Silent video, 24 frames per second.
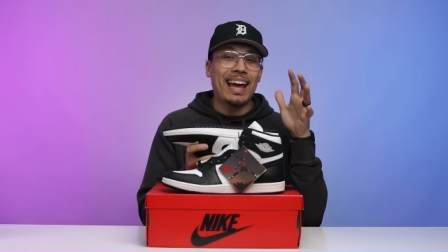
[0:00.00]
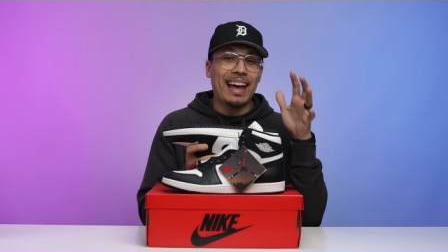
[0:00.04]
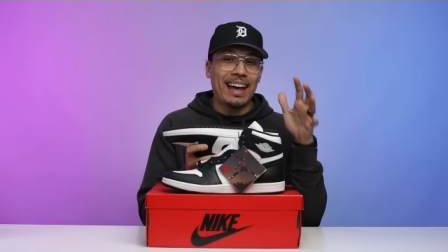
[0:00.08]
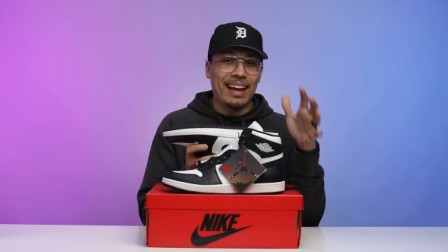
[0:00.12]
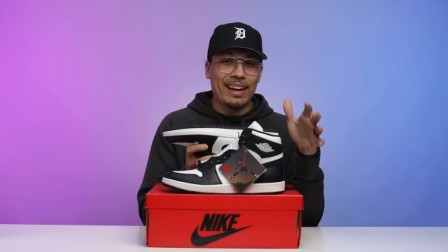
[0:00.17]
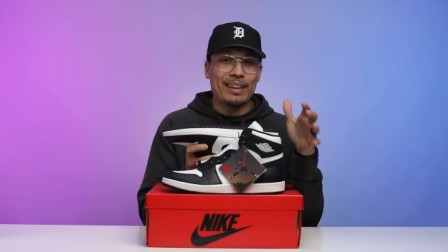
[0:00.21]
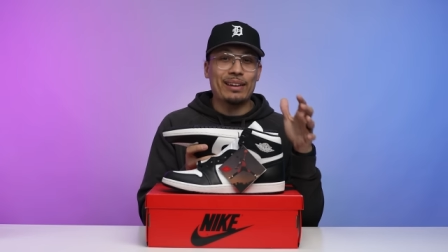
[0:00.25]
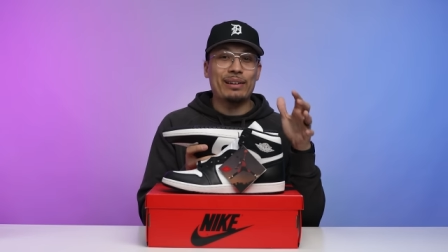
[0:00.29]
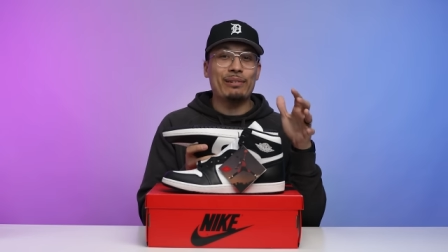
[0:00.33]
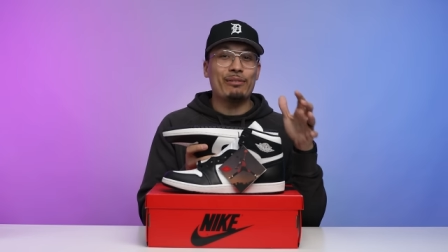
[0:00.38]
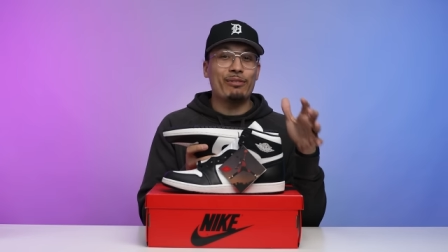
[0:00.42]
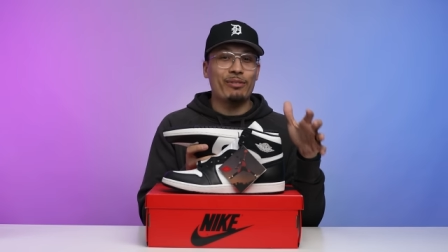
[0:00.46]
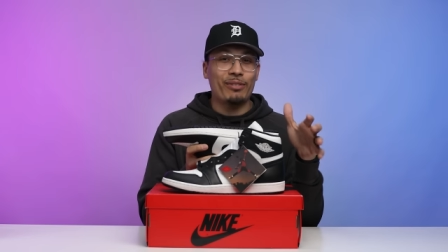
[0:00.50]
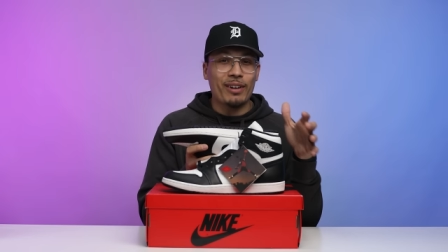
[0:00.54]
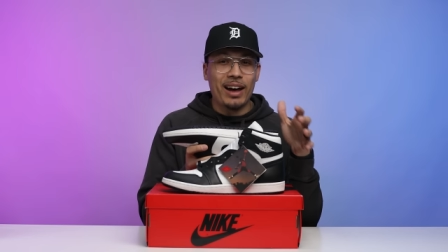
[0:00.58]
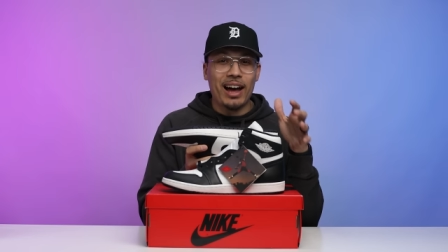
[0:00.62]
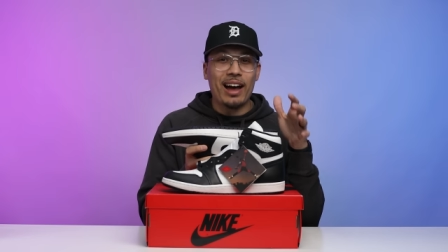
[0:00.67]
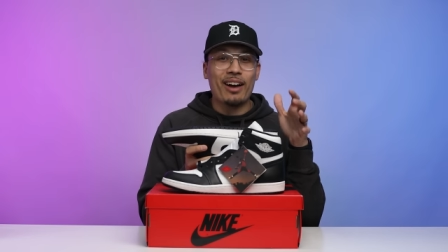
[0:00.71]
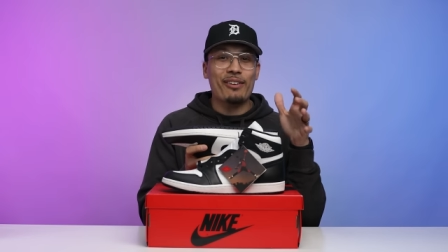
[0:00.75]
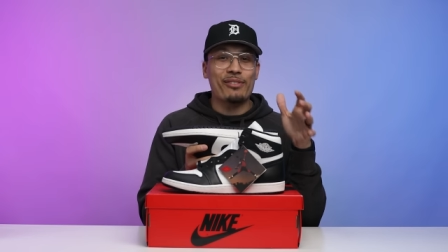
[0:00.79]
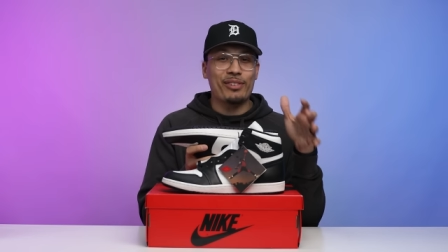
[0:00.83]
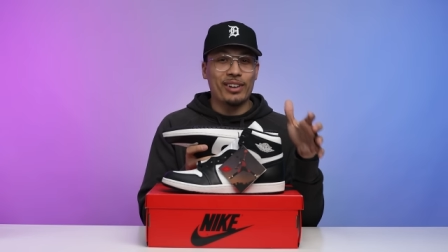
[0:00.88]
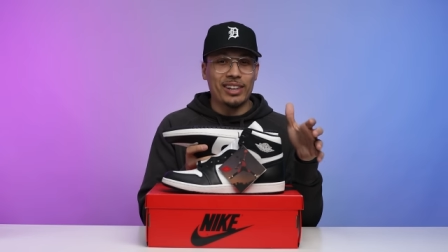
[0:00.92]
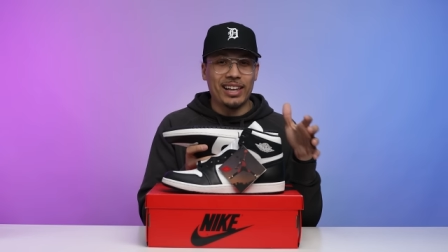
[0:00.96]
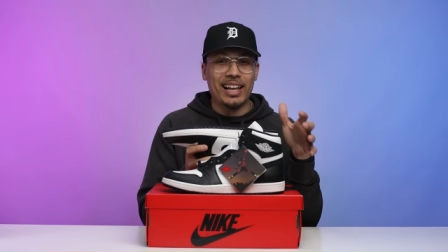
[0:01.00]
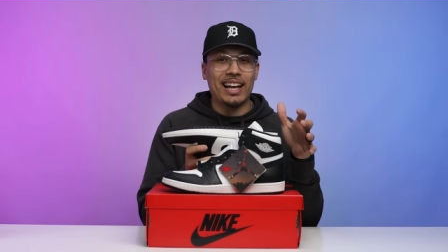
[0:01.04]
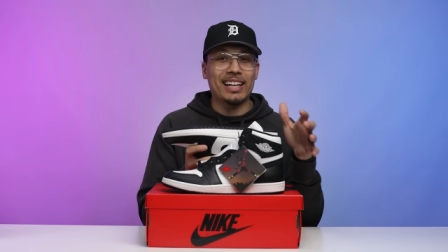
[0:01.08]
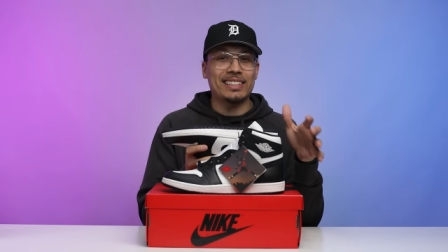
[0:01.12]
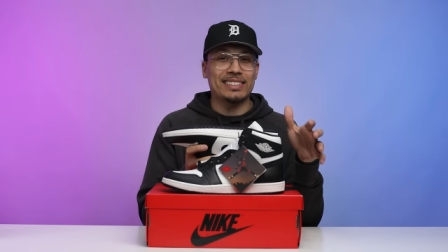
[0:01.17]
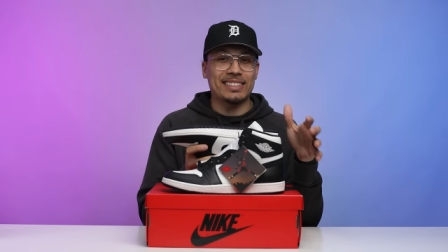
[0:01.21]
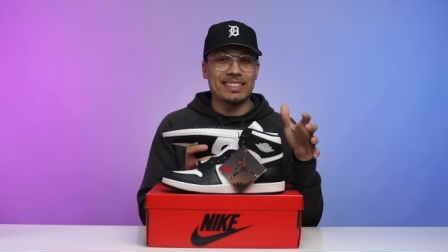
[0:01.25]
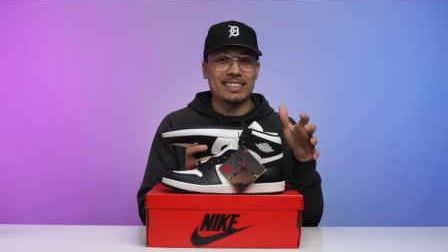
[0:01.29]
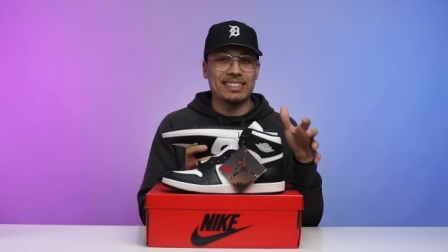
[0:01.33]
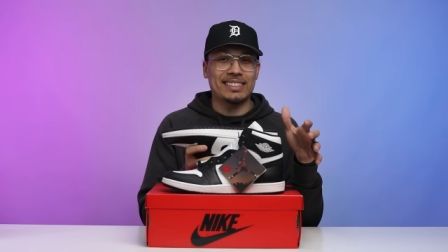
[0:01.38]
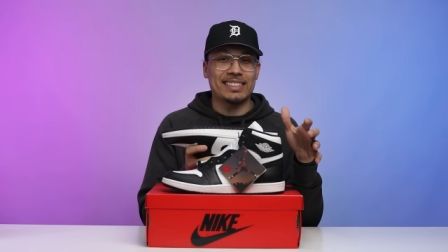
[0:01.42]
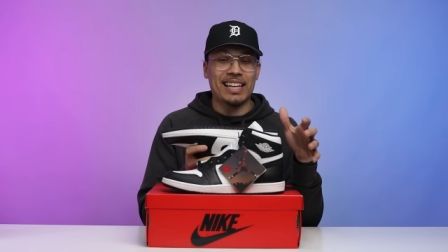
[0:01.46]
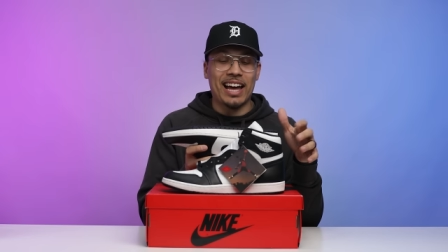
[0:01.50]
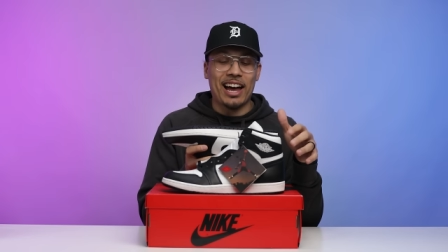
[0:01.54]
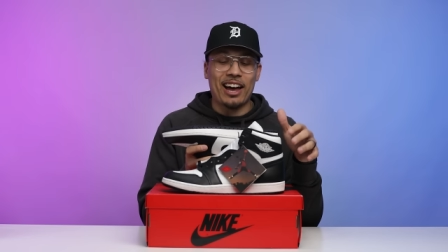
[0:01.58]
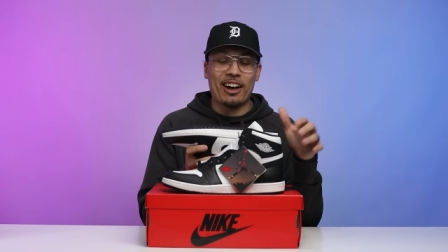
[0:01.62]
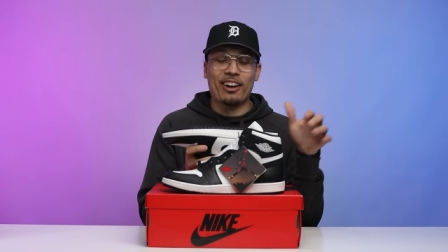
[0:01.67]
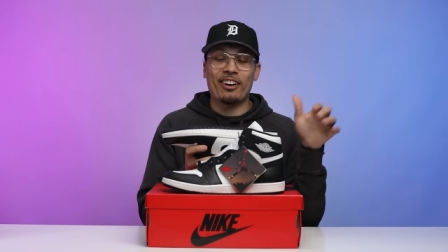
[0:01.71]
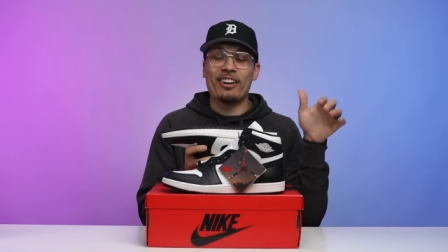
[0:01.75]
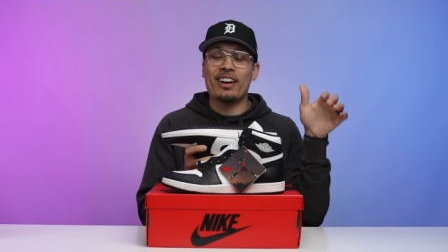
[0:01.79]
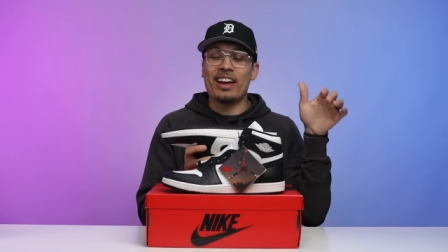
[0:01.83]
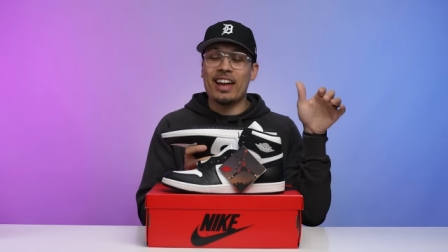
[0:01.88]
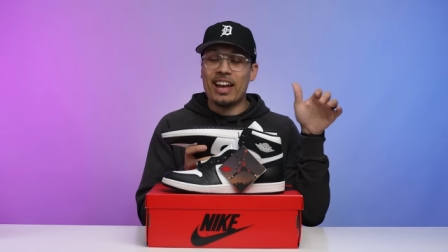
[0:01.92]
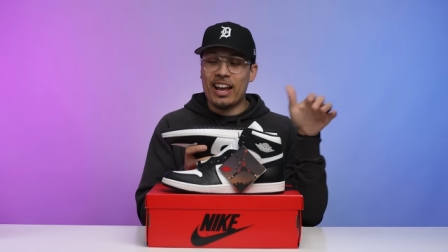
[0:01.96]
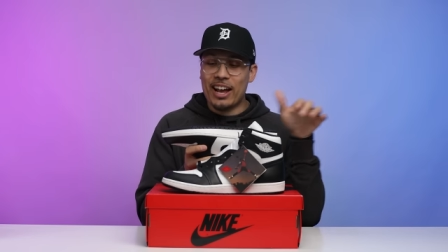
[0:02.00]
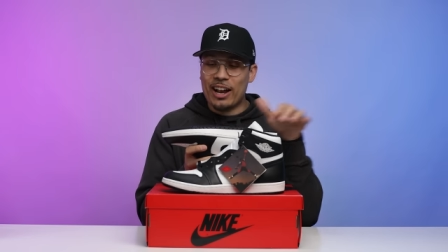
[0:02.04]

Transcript: 85 classic style